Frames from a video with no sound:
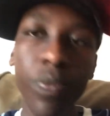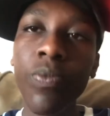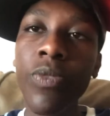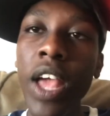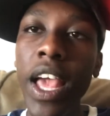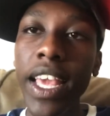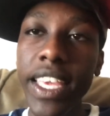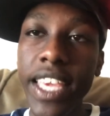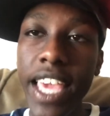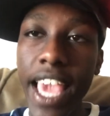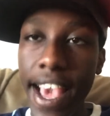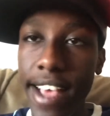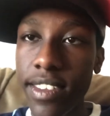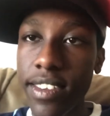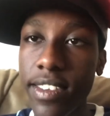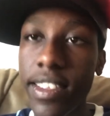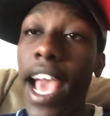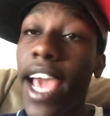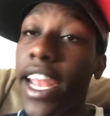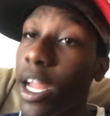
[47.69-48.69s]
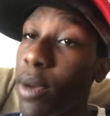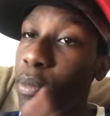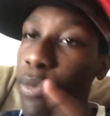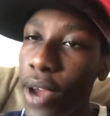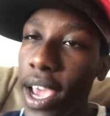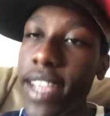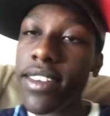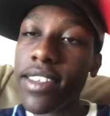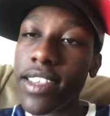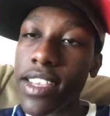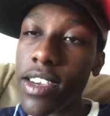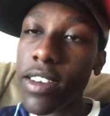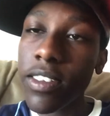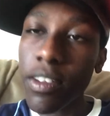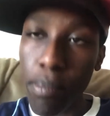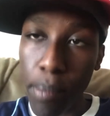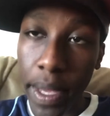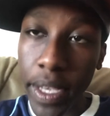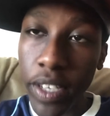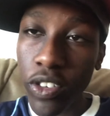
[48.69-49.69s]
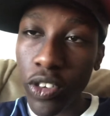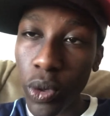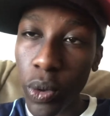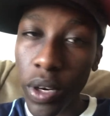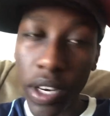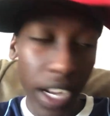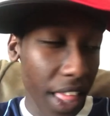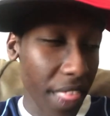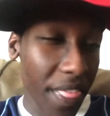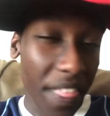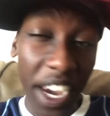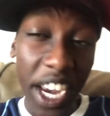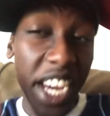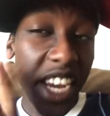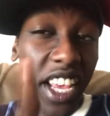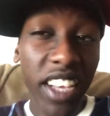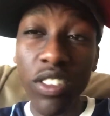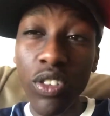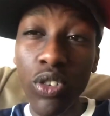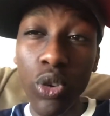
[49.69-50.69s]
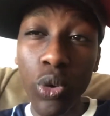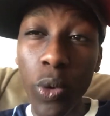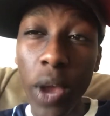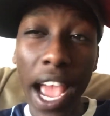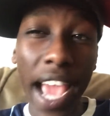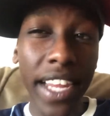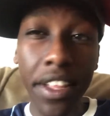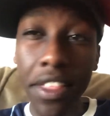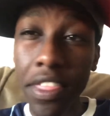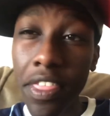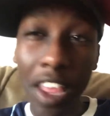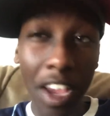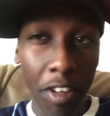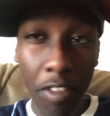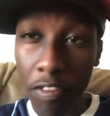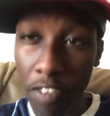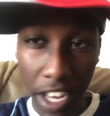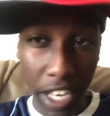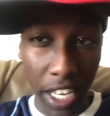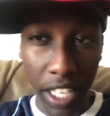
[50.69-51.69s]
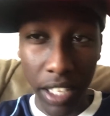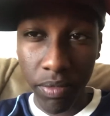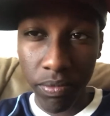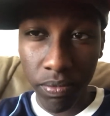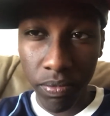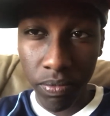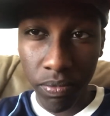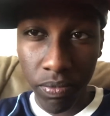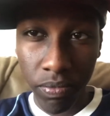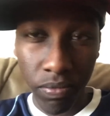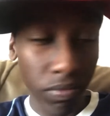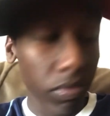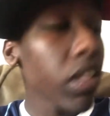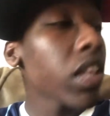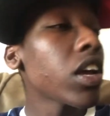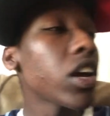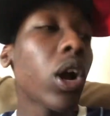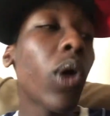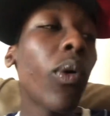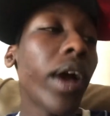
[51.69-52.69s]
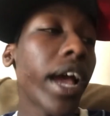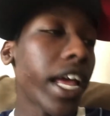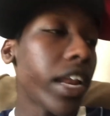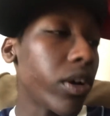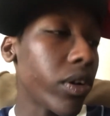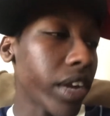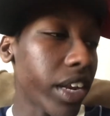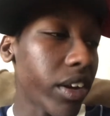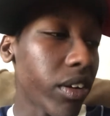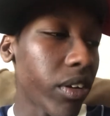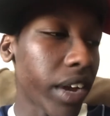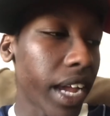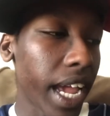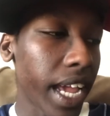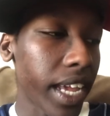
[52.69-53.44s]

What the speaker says: Yes, and I'm right here to make sure that he doesn't do anything funny. Go ahead, Okeea Dokeea.